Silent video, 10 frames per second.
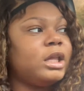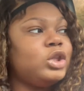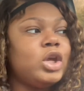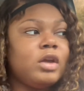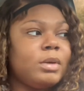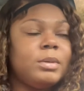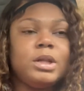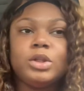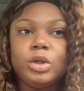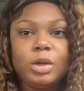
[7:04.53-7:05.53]
Do you remember
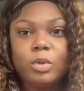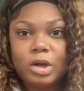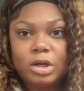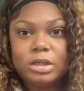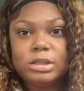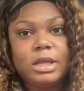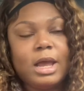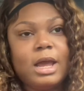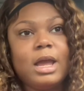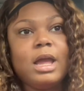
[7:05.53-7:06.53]
the three words
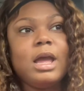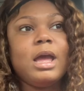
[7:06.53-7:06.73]
that